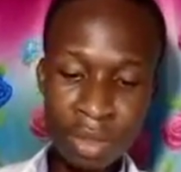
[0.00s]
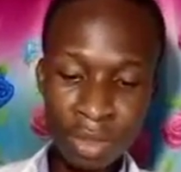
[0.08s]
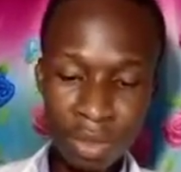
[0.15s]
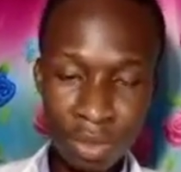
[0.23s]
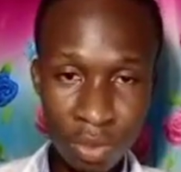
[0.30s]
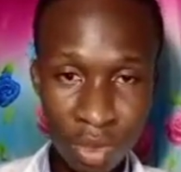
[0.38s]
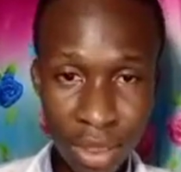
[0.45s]

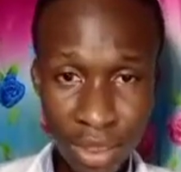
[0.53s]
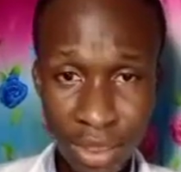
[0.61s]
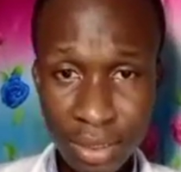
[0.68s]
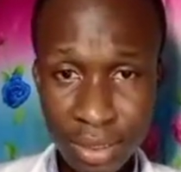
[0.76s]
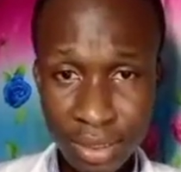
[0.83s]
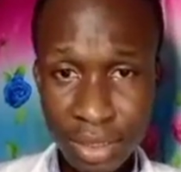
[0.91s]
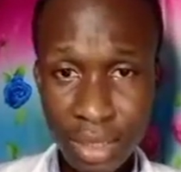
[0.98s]
So Achilles
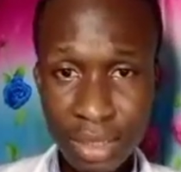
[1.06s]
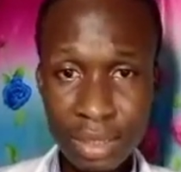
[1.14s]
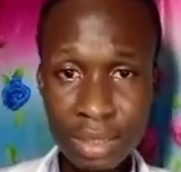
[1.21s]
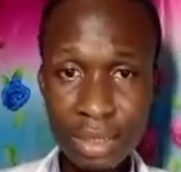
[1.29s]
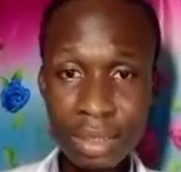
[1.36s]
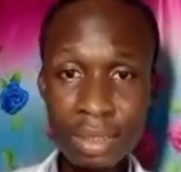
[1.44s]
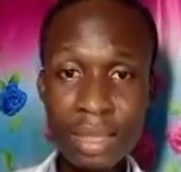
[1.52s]

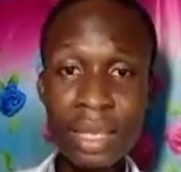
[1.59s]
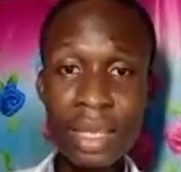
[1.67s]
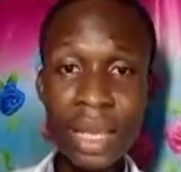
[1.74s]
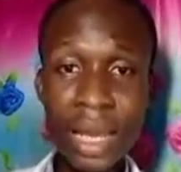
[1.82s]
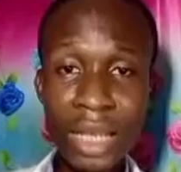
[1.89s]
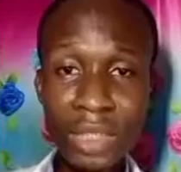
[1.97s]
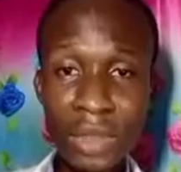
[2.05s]
tendonitis is
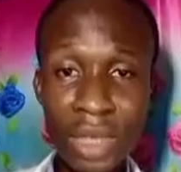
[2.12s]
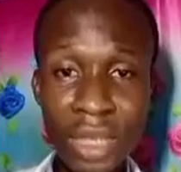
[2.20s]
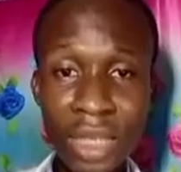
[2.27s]
actually